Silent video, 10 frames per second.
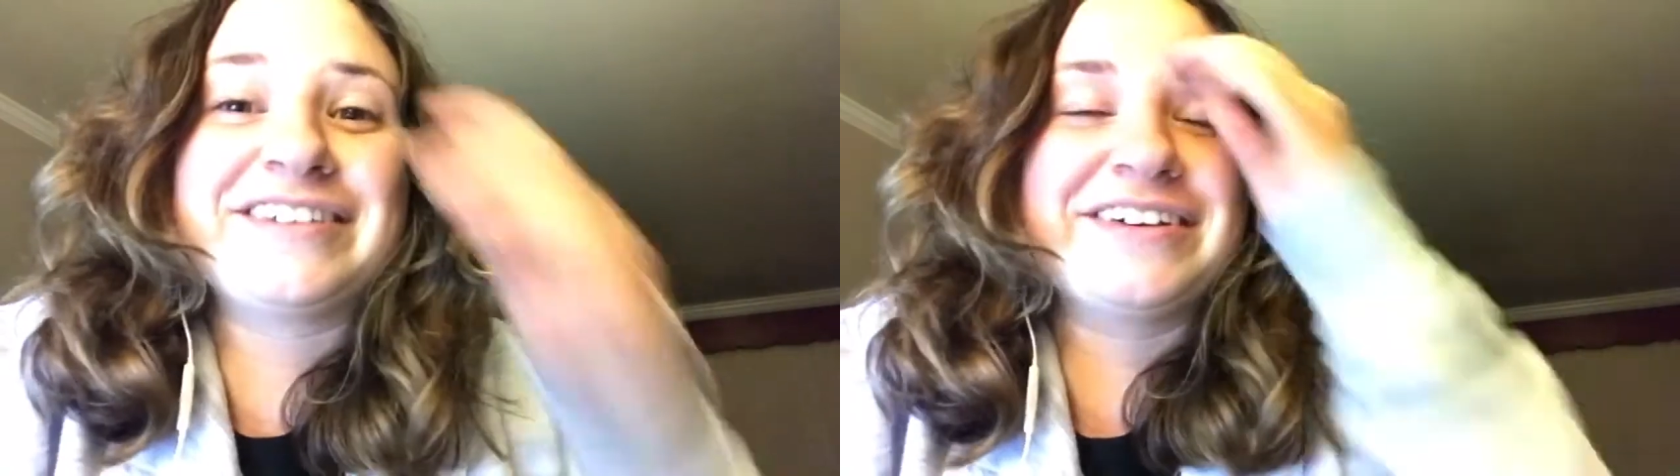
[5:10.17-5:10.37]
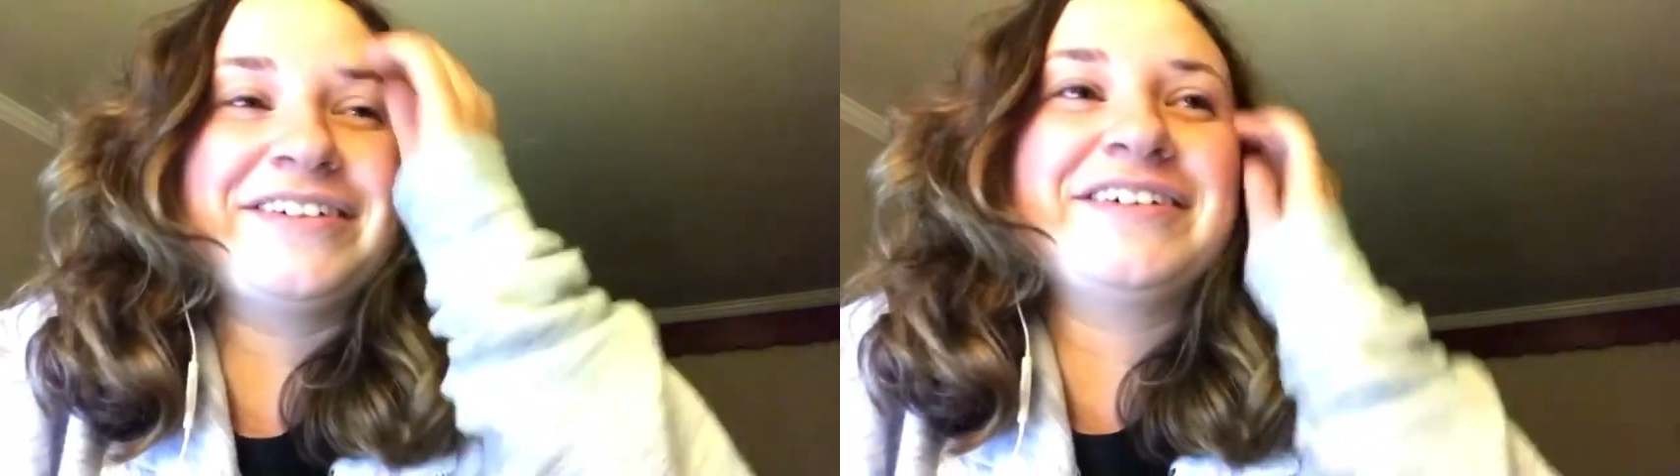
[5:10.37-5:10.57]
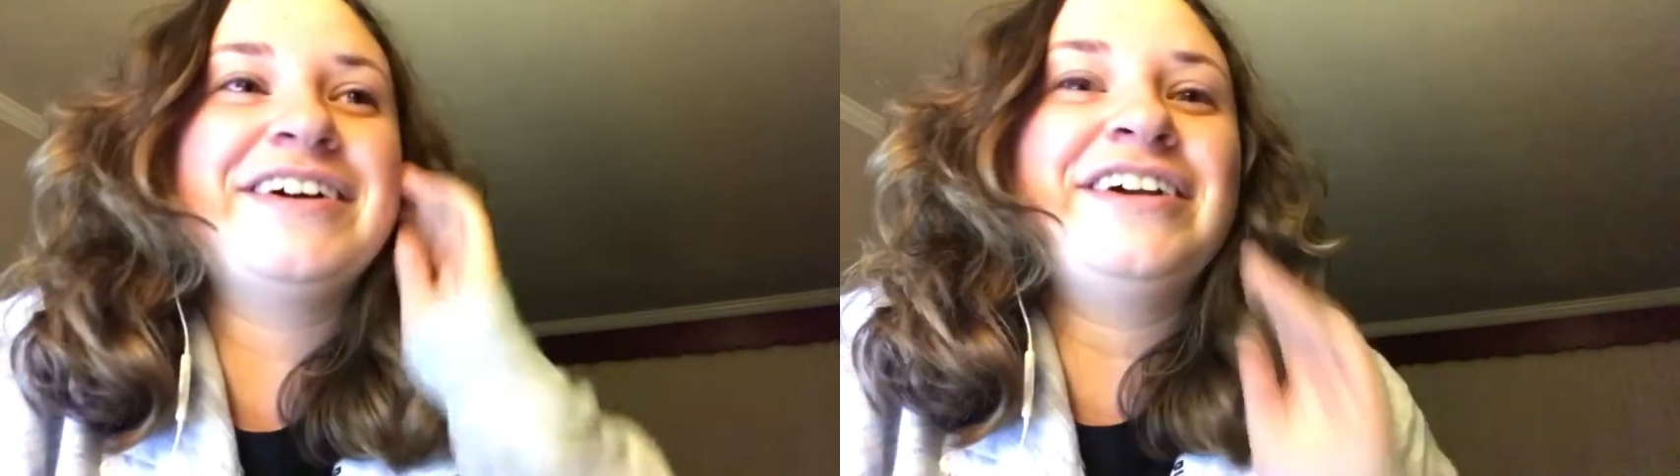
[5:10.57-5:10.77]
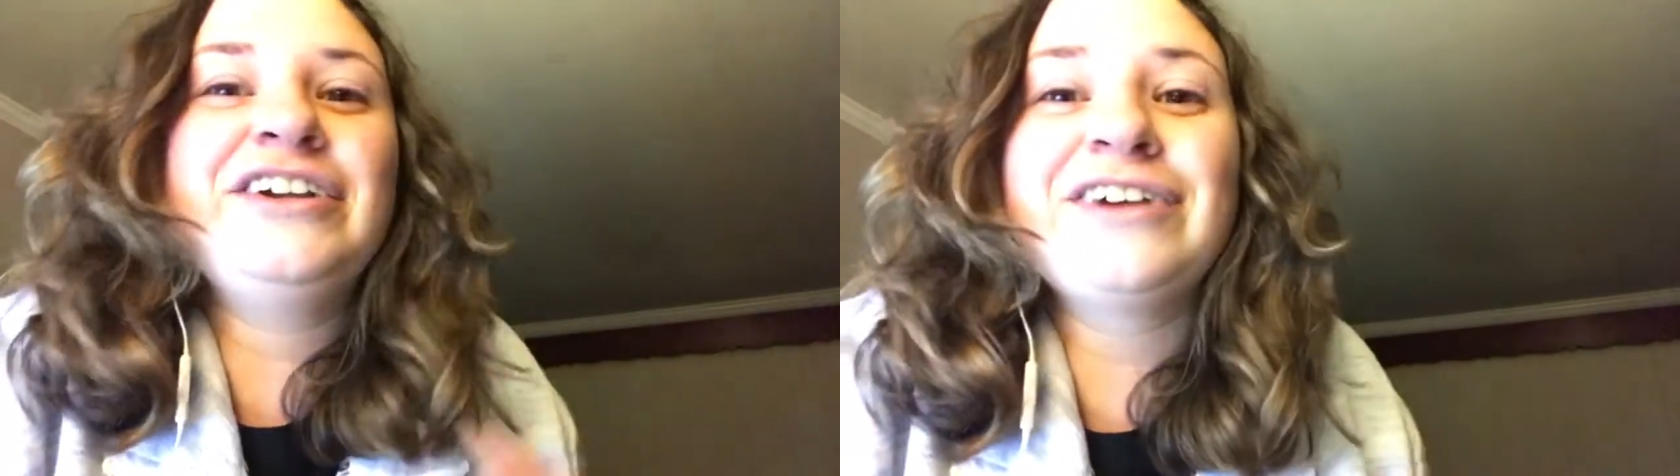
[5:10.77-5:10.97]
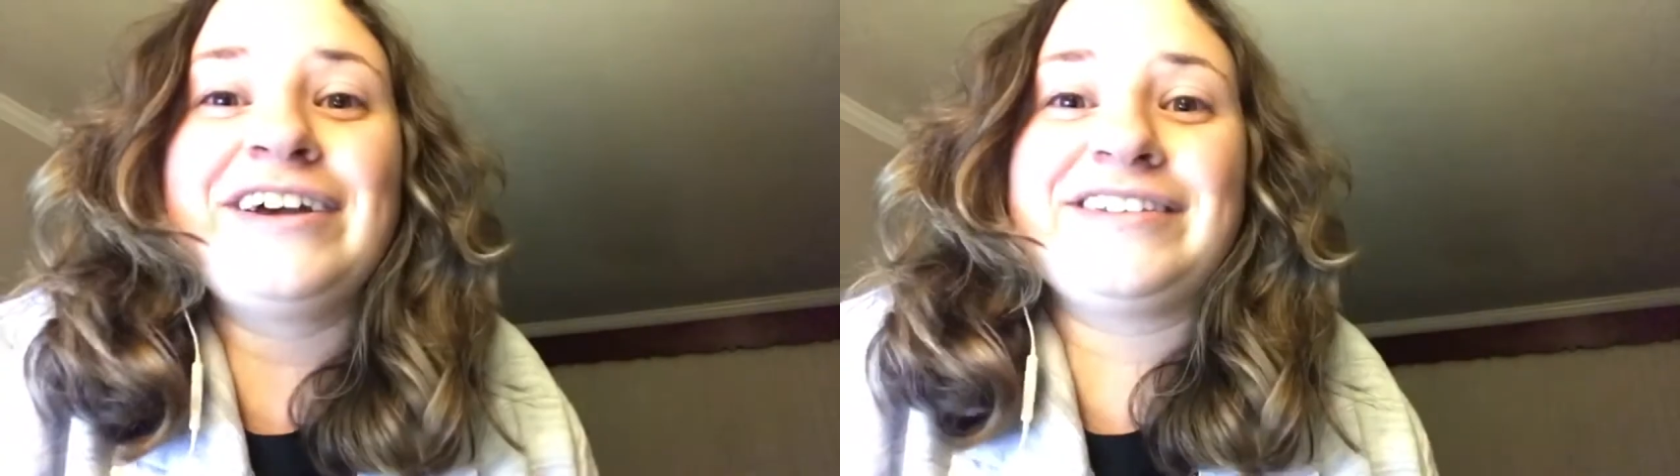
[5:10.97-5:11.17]
so
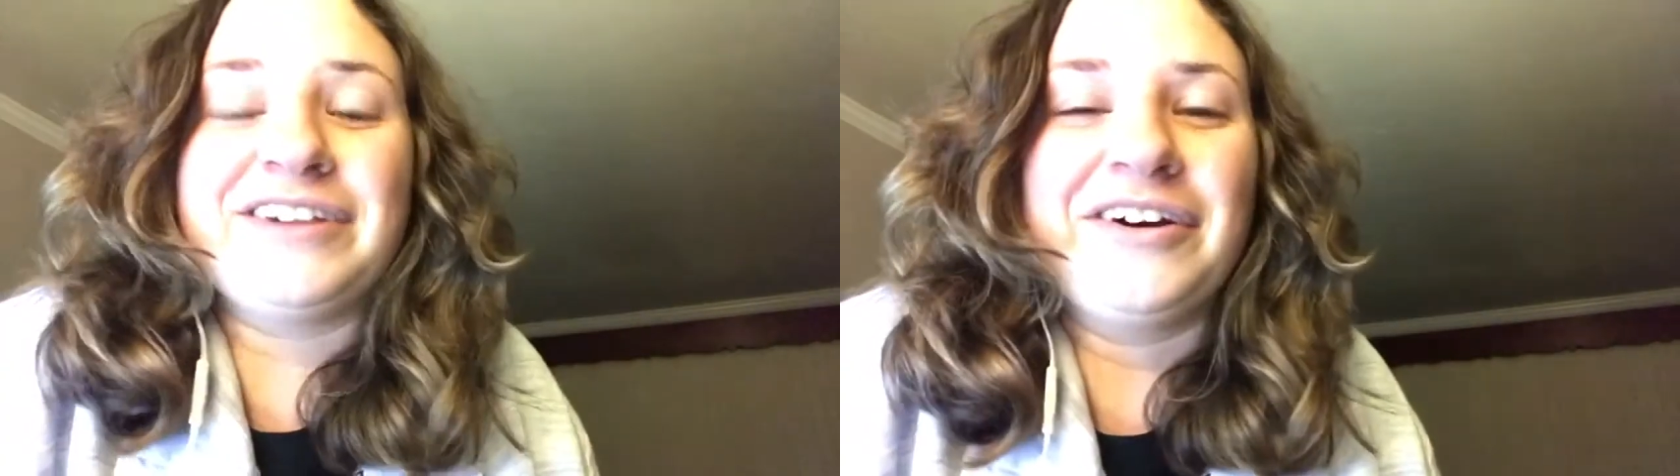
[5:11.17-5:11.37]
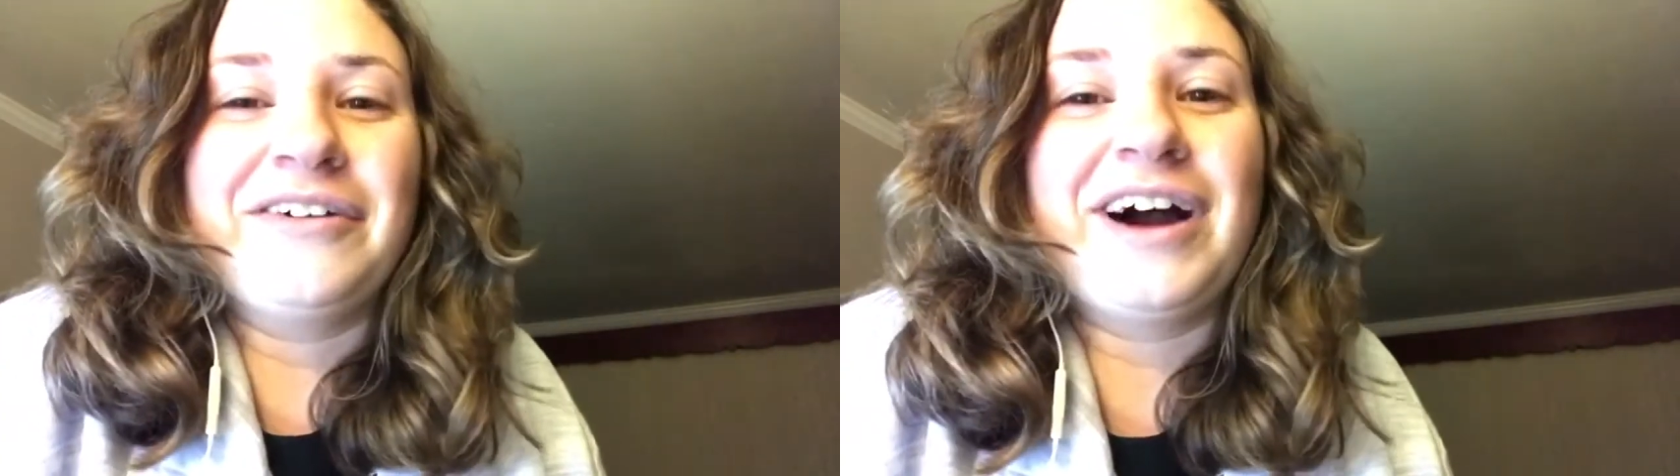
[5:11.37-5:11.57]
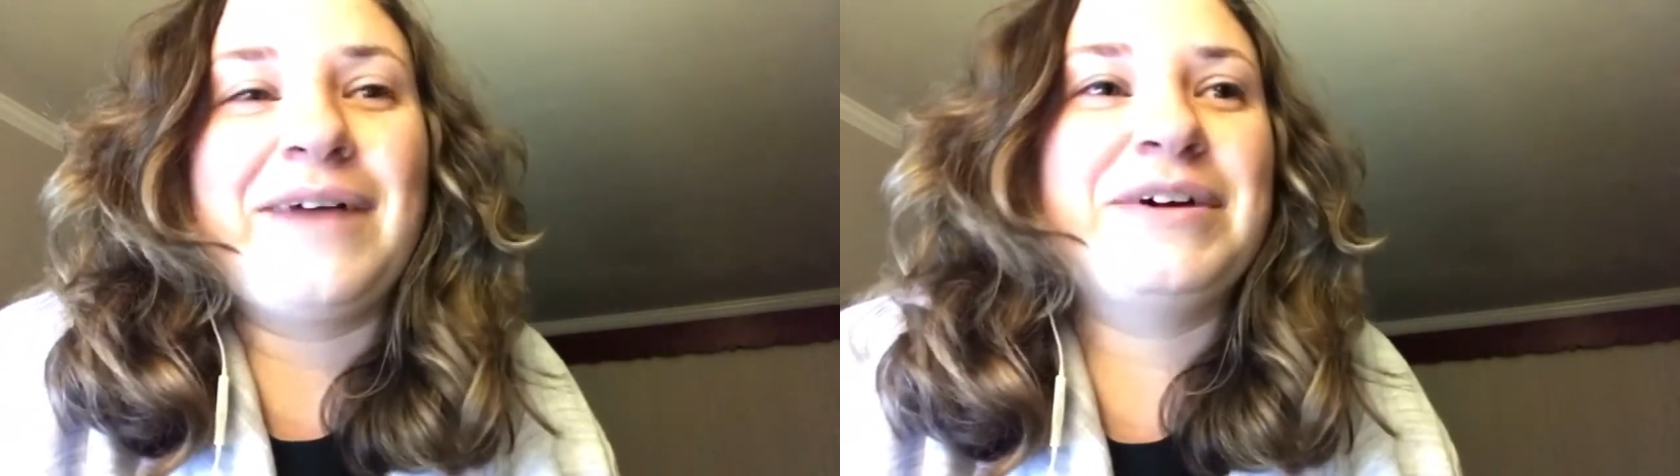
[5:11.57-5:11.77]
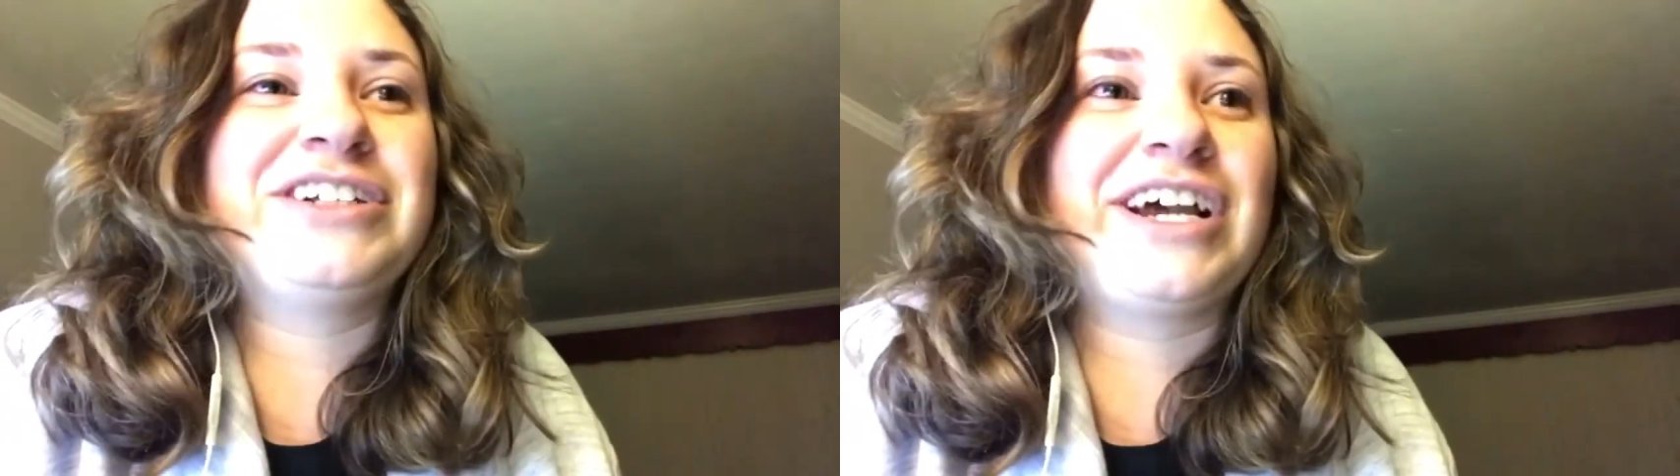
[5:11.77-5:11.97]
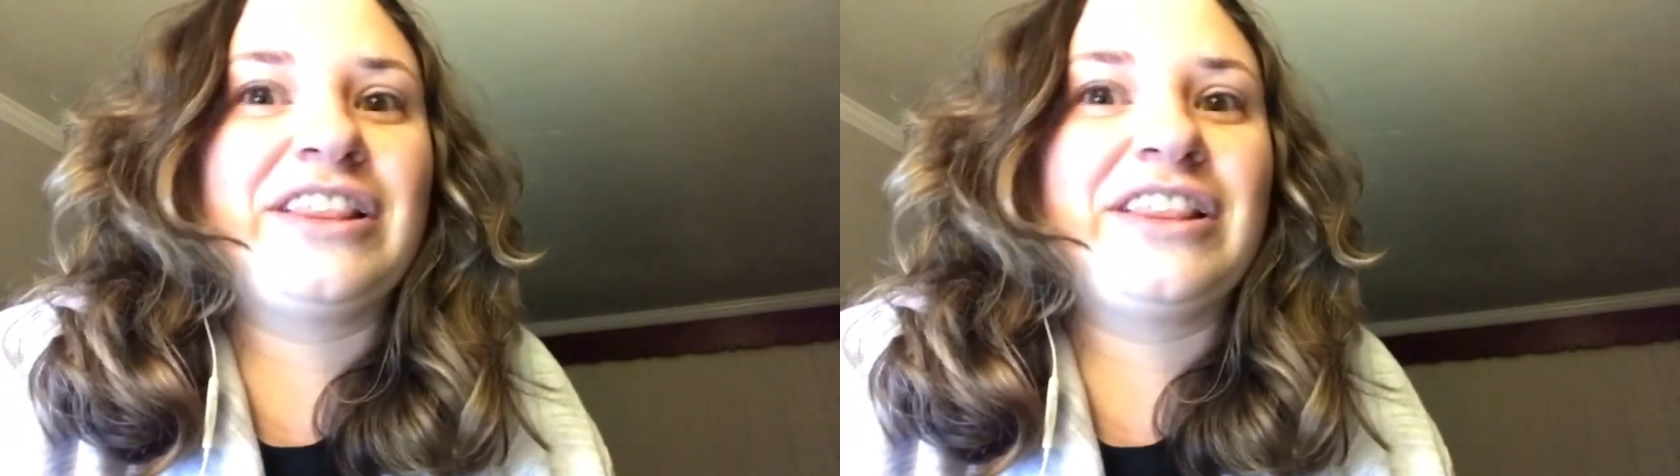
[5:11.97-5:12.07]
you guys know how much I